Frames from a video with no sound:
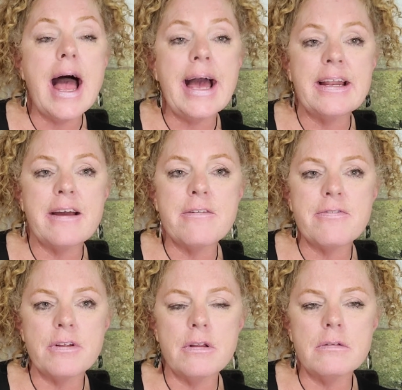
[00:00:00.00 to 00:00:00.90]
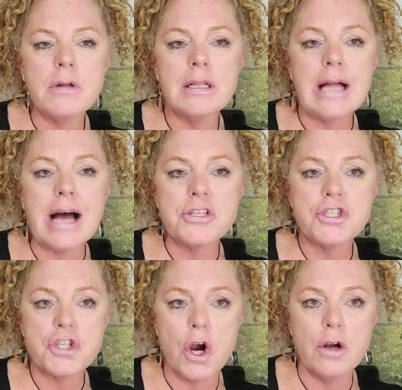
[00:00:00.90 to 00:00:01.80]
And I fill glass
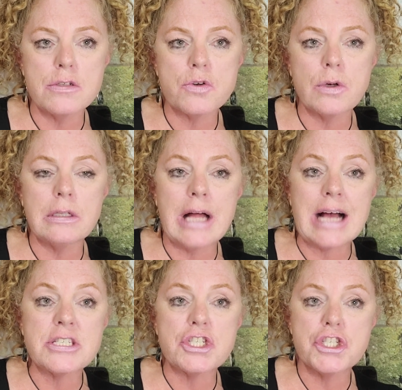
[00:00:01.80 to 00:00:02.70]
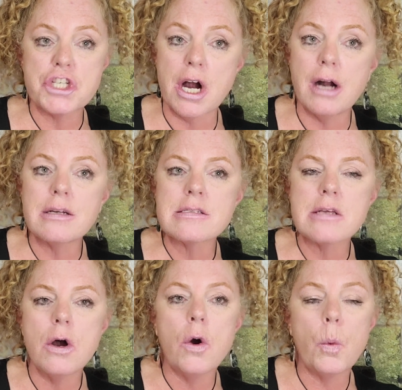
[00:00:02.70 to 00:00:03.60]
jars or glass jugs
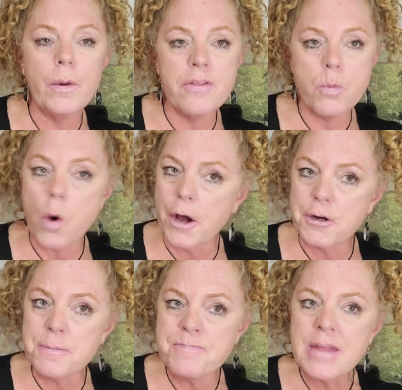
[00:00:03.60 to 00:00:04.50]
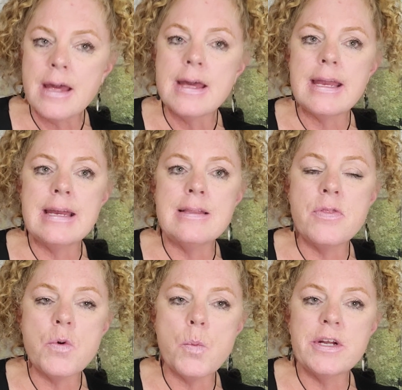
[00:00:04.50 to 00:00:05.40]
with water. In
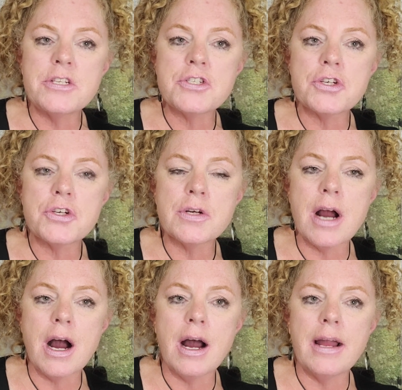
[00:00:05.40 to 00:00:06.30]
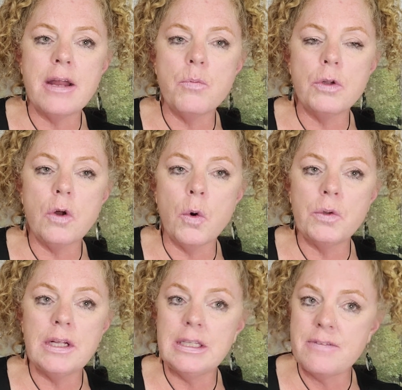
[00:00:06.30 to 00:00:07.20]
the winter, I will
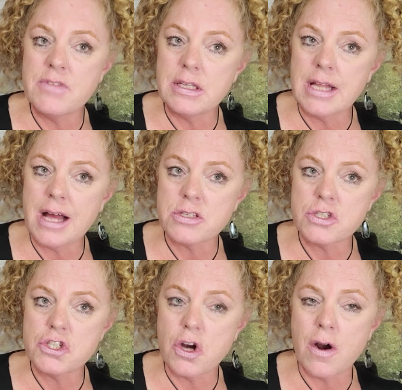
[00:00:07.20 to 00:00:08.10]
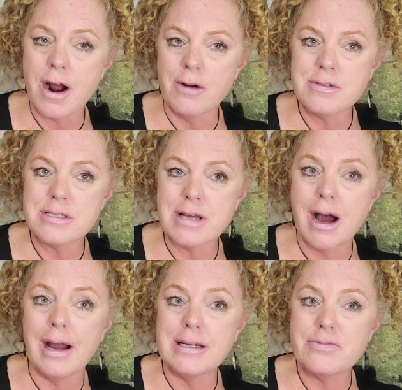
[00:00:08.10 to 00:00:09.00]
only leave the glass jar
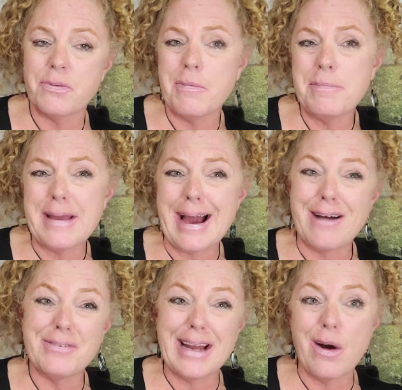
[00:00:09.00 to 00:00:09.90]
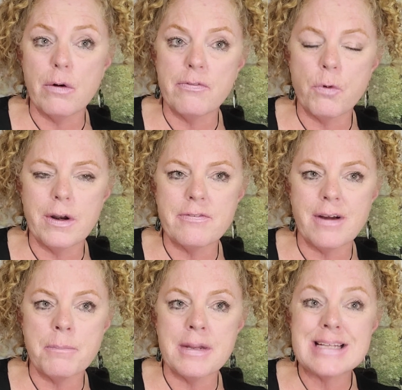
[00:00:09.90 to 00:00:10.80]
outside for maybe half an hour,
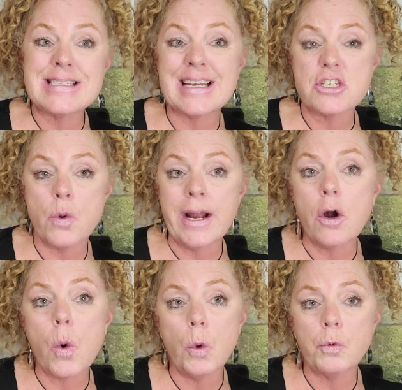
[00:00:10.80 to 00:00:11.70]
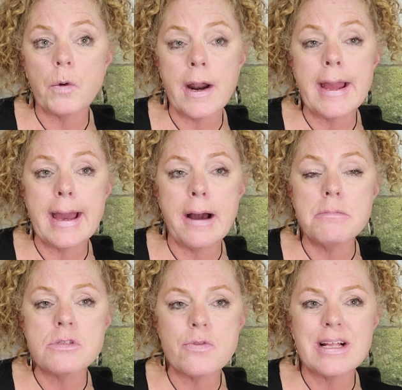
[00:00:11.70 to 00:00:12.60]
45 minutes. It gets quite cold where I
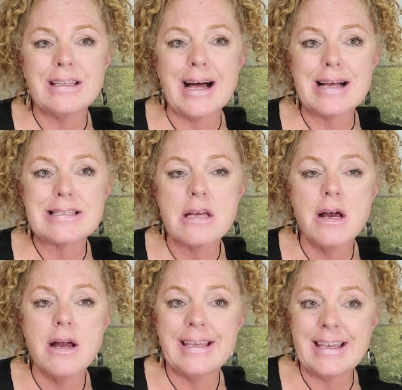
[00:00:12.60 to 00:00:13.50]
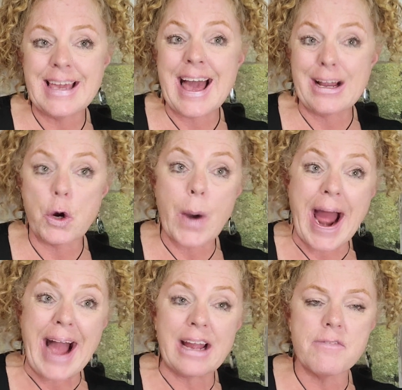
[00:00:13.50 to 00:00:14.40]
am, so the glass can
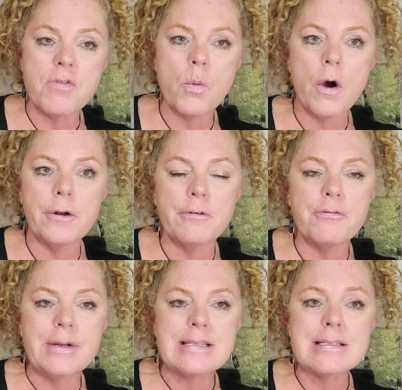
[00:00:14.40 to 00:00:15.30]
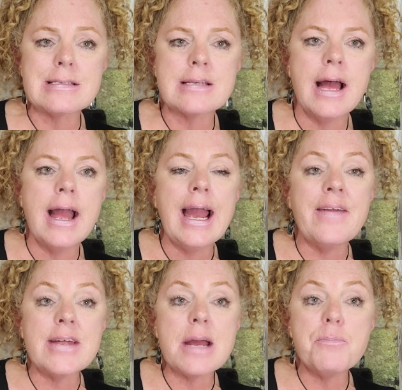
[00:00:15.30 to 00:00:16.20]
crack if the water freezes. And
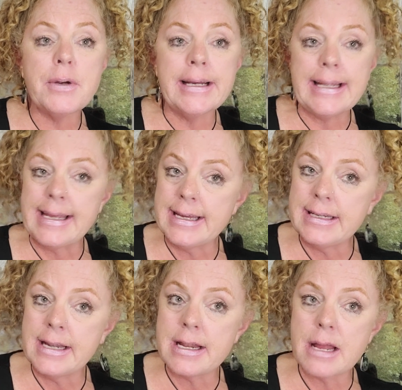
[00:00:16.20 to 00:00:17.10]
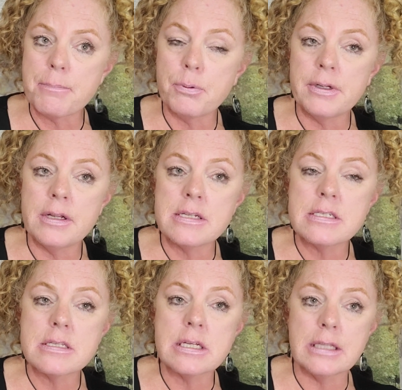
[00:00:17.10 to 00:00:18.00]
then I bring it in and I put
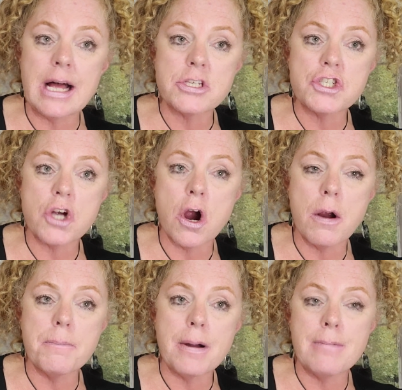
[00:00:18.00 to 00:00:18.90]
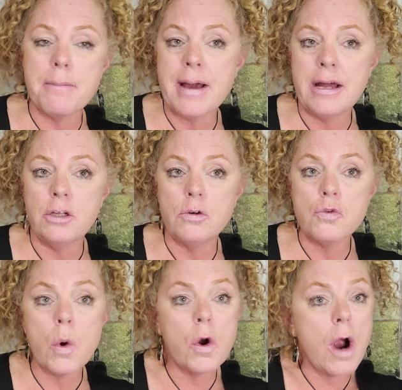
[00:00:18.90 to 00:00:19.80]
the glass jar by my patio
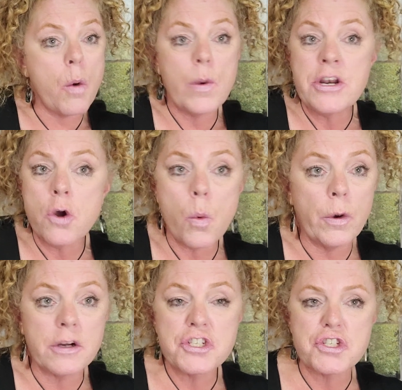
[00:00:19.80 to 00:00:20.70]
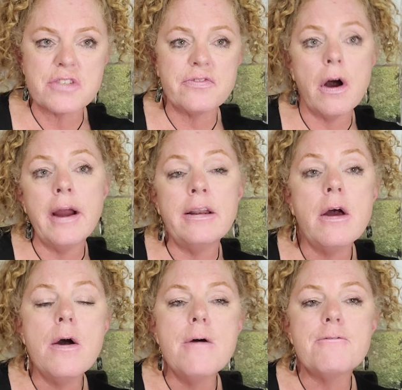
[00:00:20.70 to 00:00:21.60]
door. A window works just fine
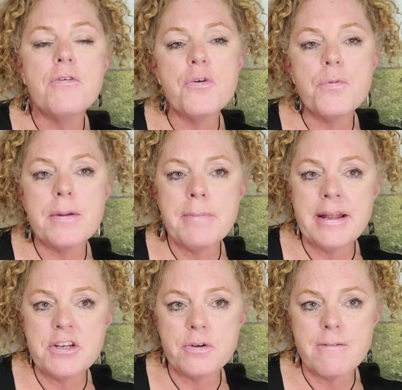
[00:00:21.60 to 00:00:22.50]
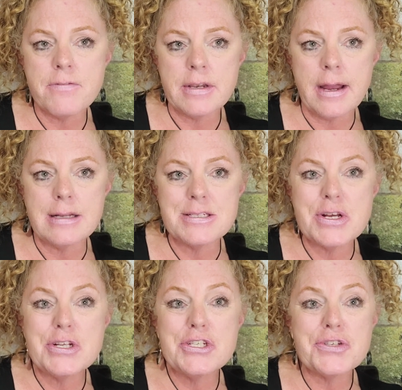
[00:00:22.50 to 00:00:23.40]
for the remainder of the night.
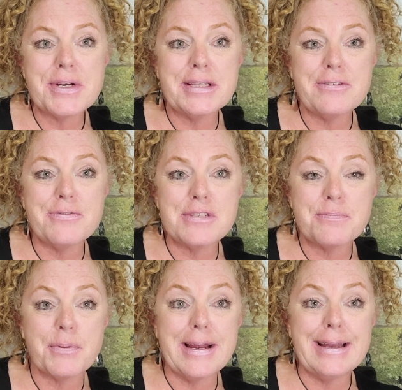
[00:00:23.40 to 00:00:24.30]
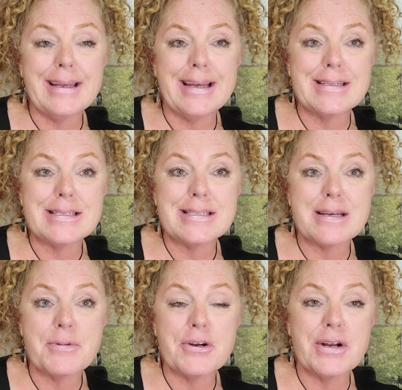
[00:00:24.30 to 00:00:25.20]
During the spring and
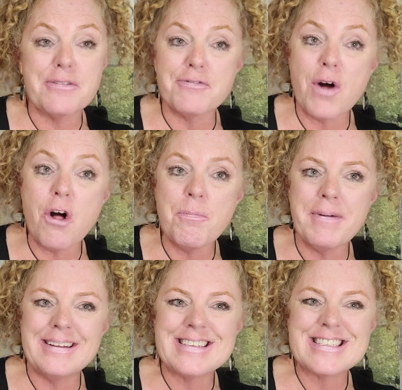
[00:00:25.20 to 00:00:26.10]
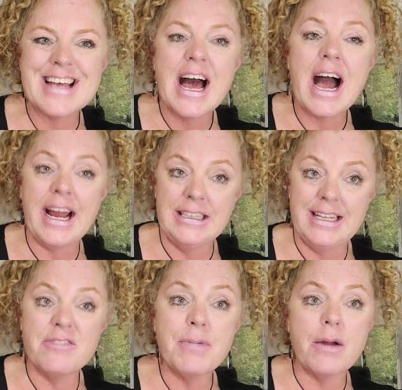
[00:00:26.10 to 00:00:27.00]
summer and fall months, I
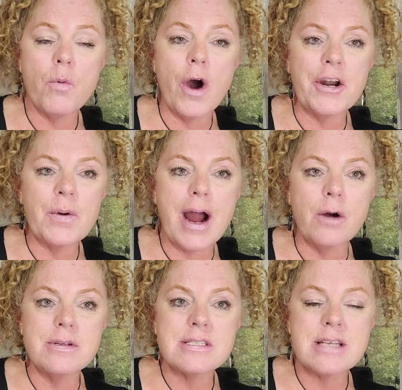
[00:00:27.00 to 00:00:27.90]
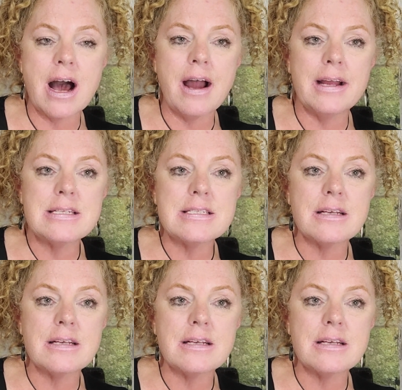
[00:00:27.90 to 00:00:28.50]
leave my water outside